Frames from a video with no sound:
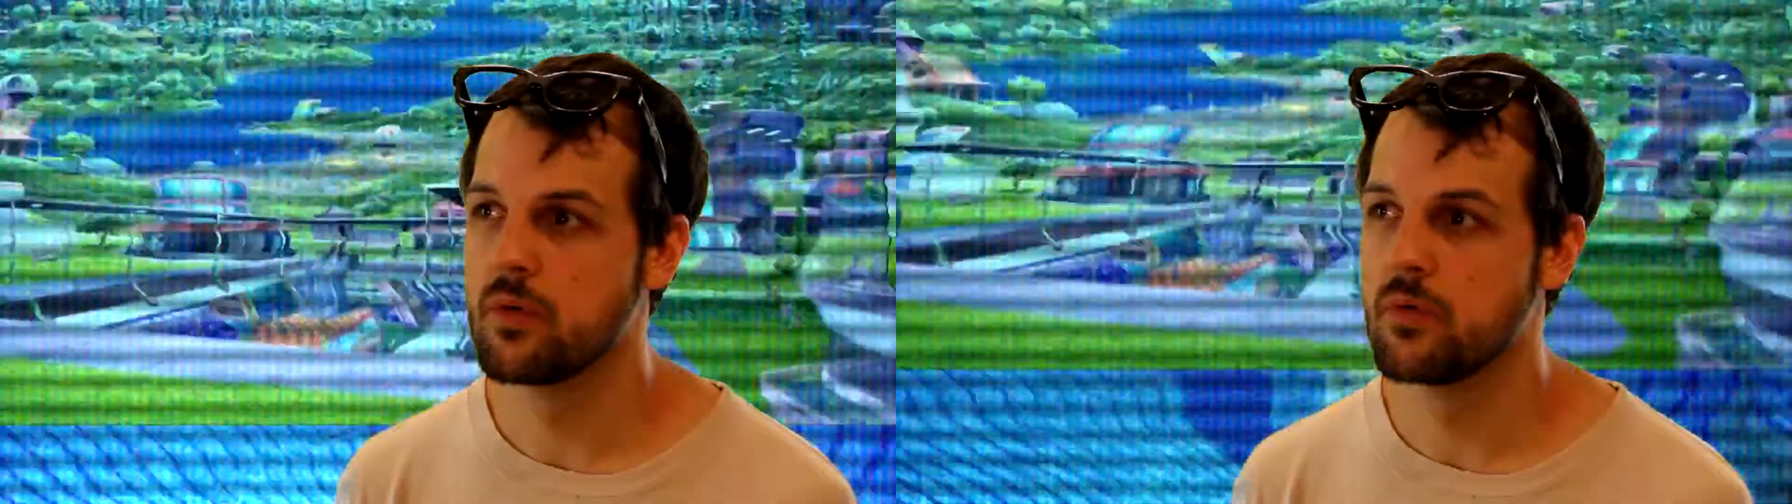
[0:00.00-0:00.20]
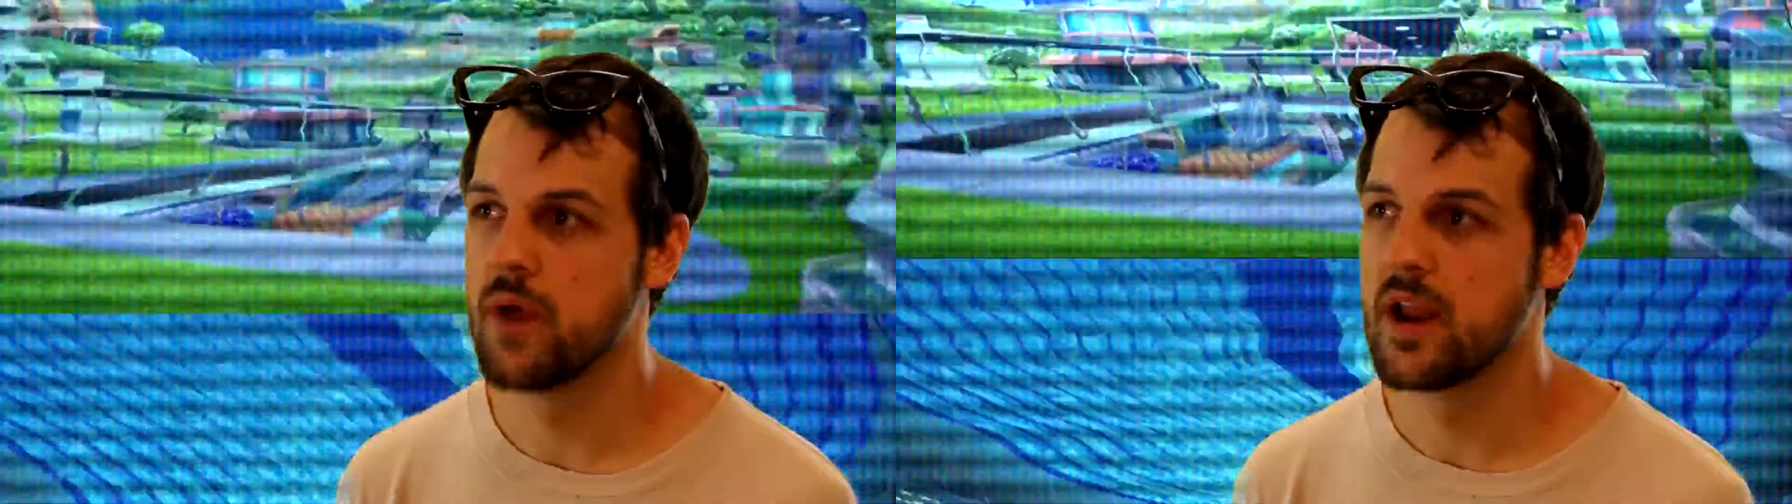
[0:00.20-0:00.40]

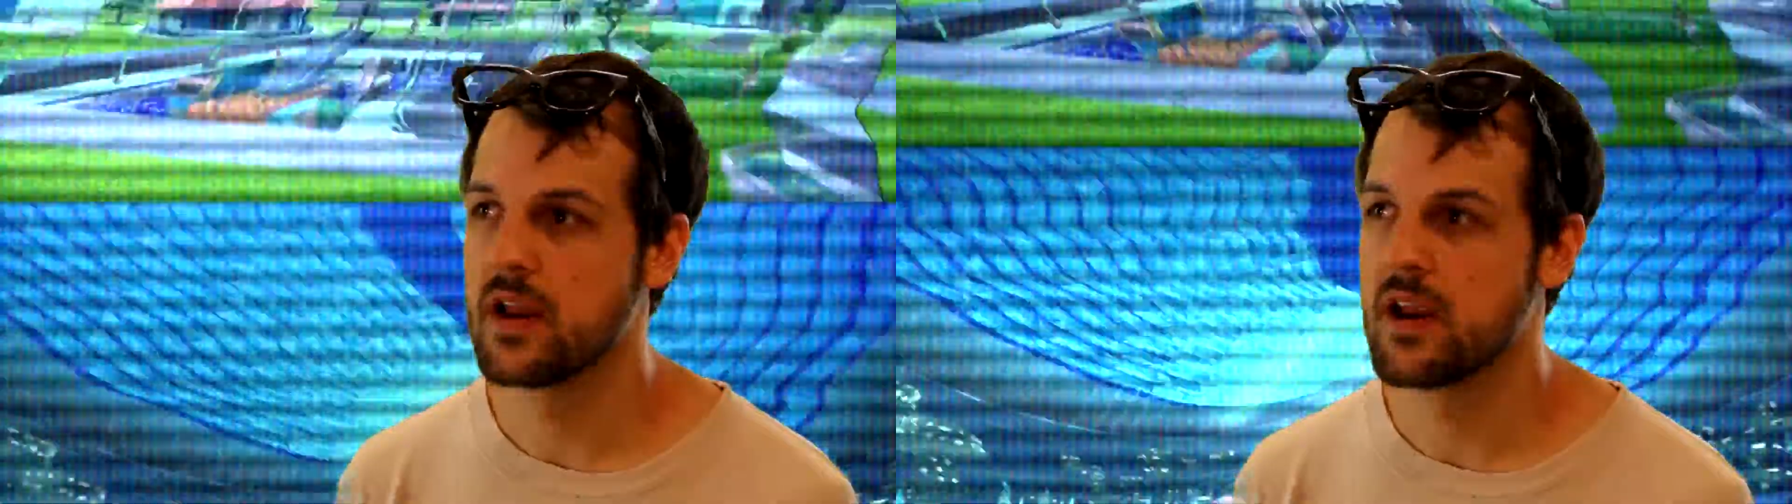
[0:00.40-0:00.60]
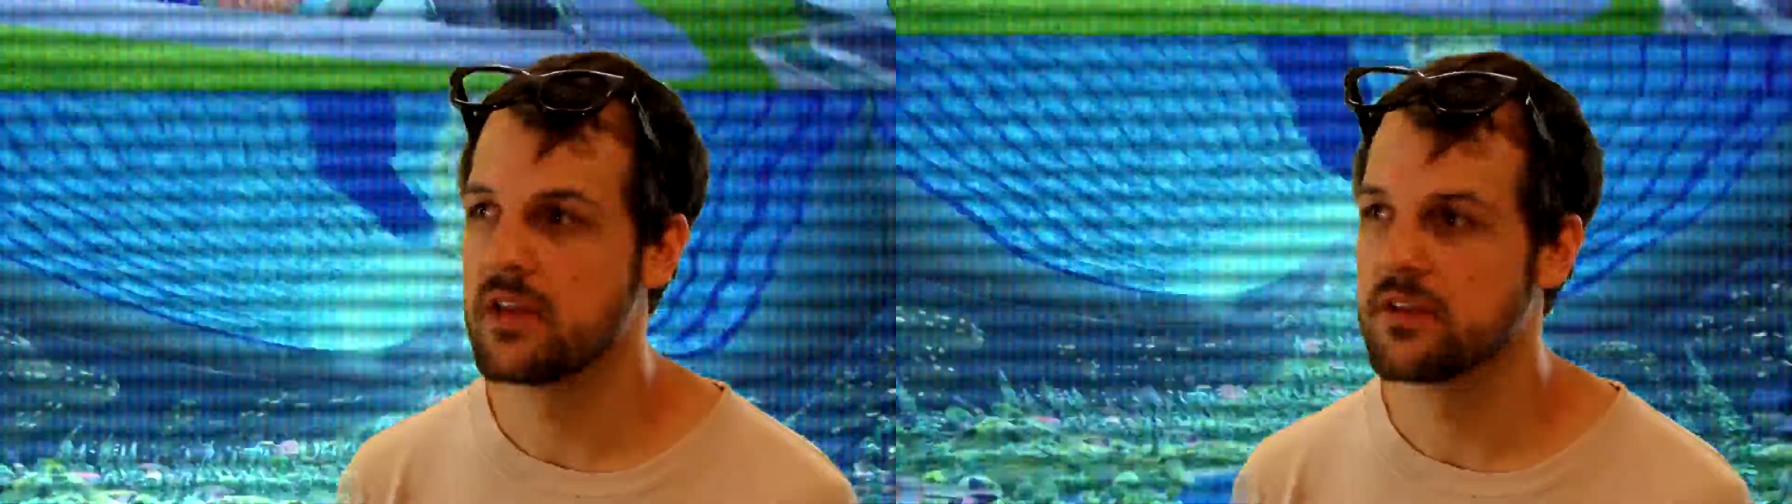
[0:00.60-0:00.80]
write
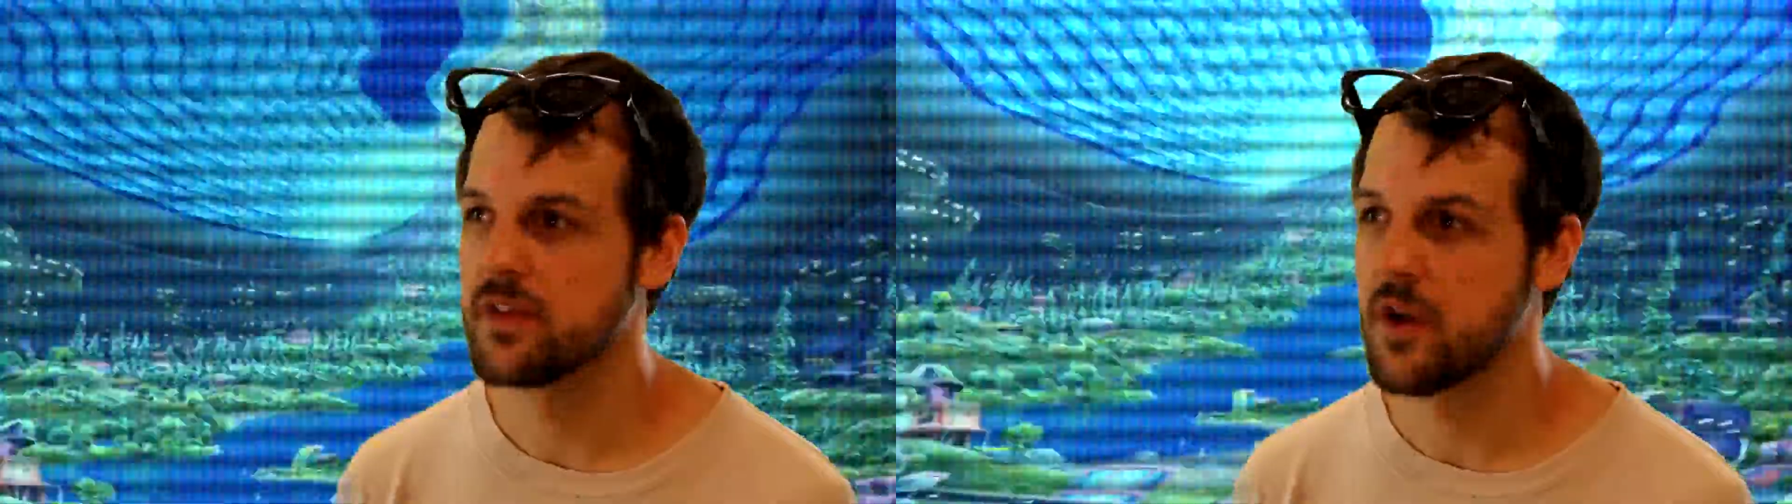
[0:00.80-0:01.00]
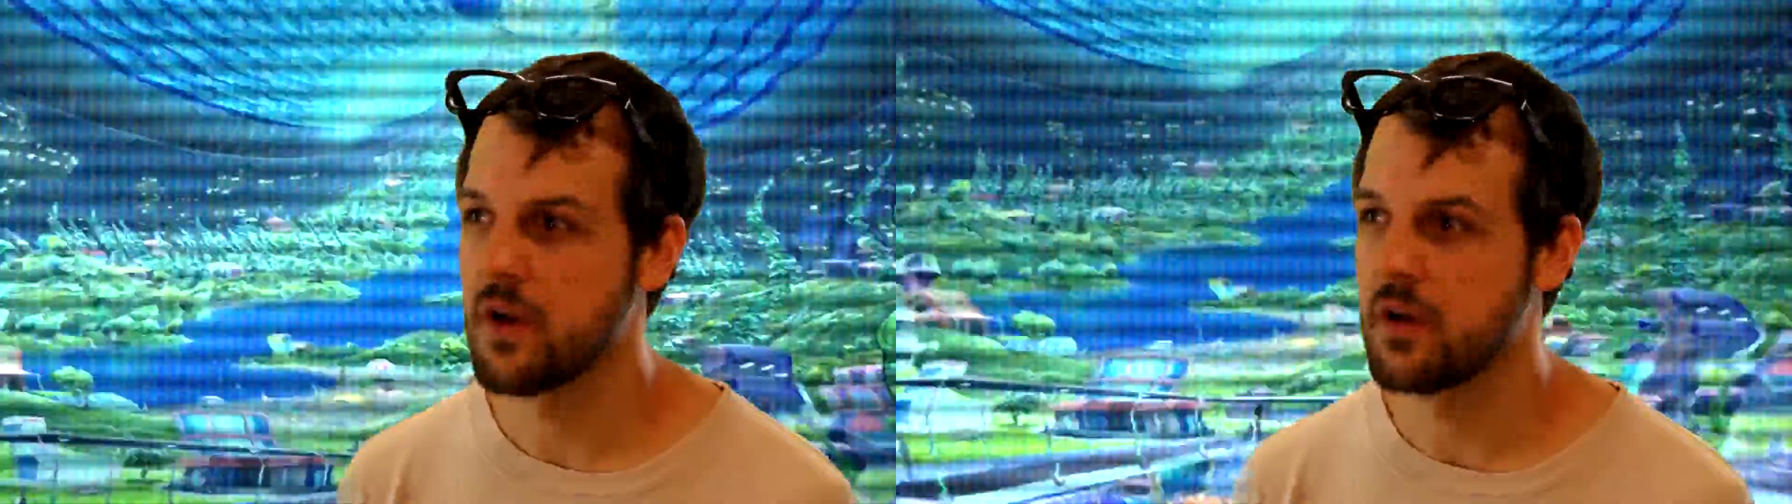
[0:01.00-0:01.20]
a lot of the
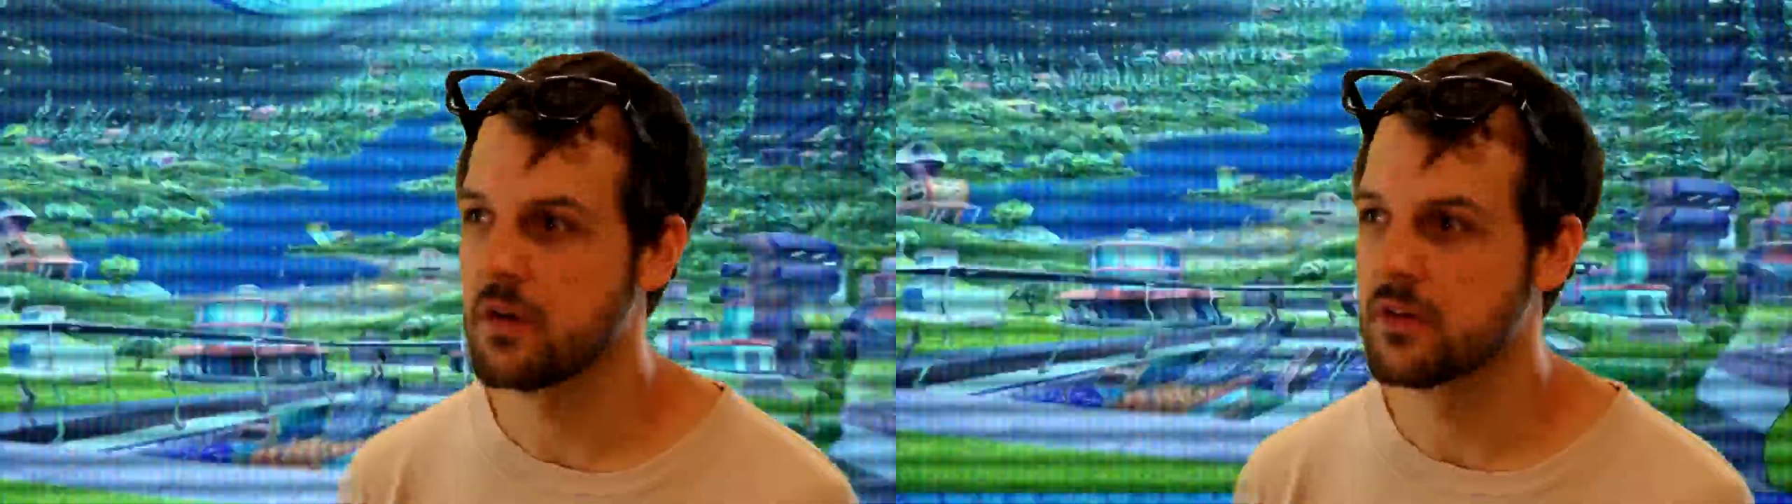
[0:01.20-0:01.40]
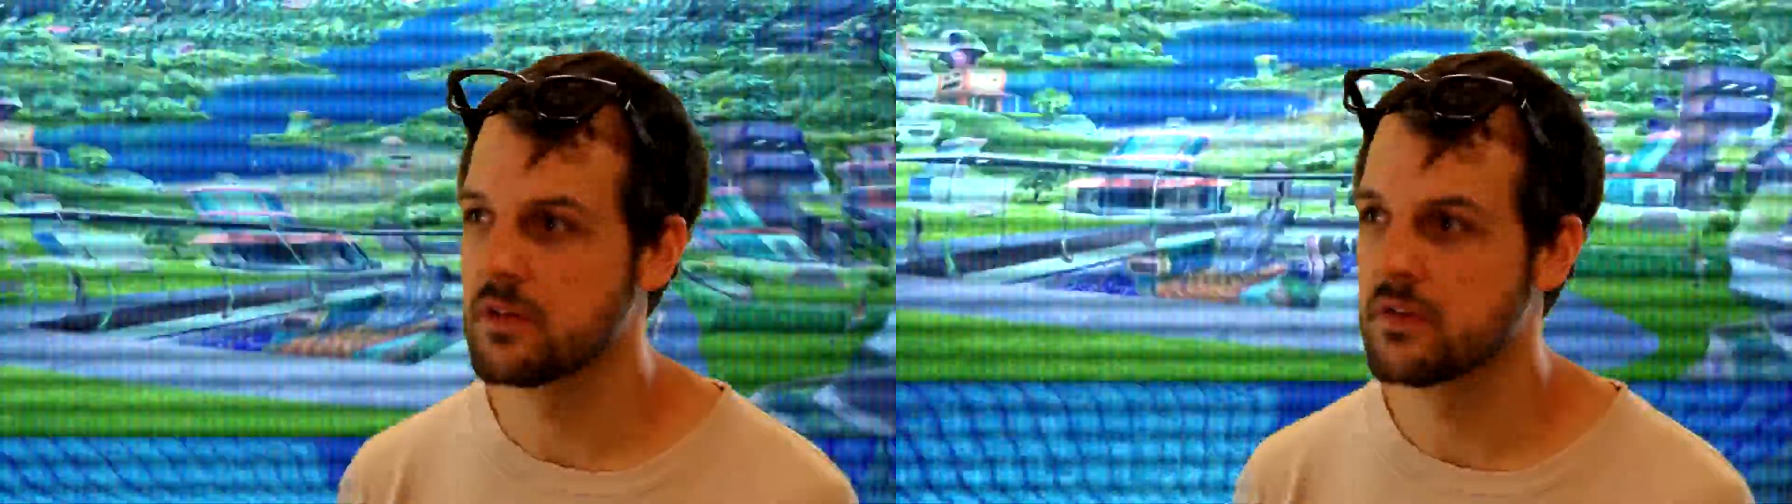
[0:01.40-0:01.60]

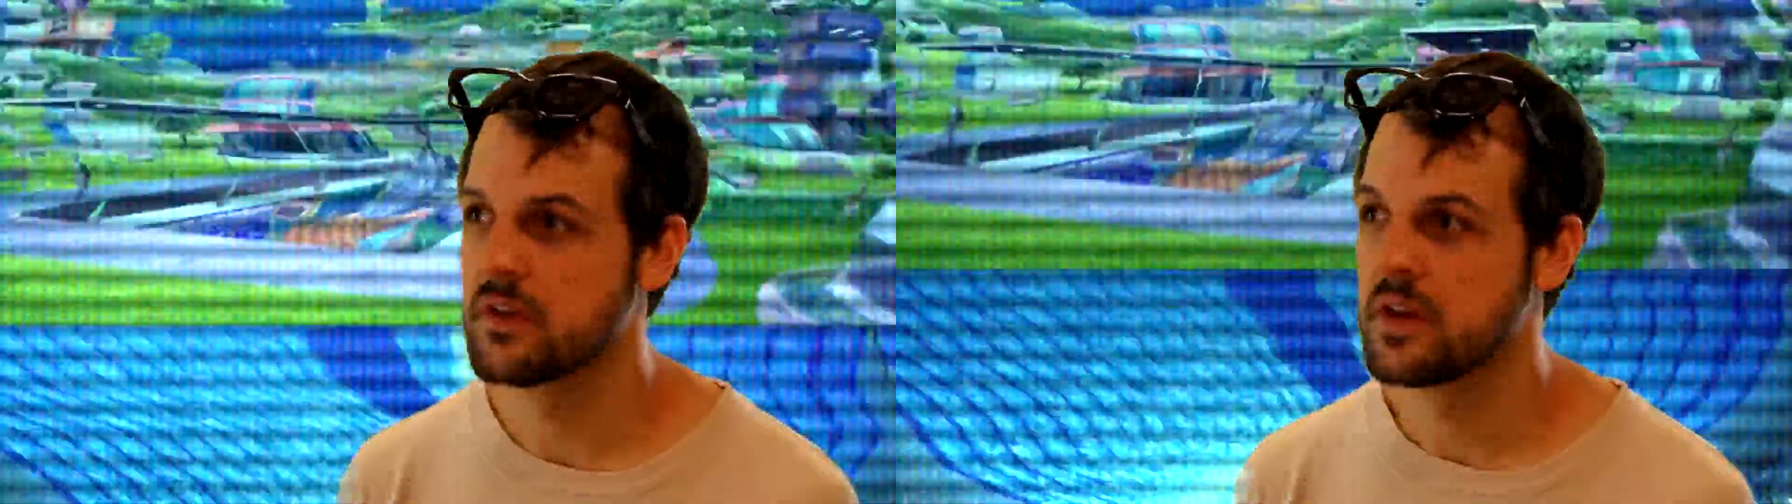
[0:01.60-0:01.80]
songs,